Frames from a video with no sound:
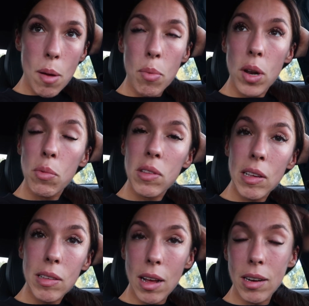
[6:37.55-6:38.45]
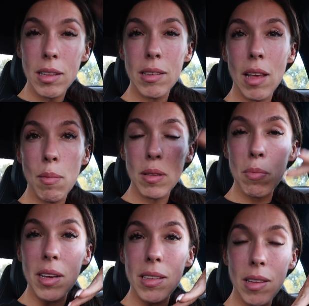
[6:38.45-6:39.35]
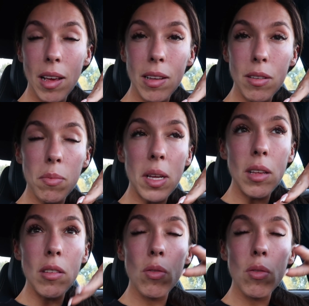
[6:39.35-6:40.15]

but it was exactly the same as my second meal.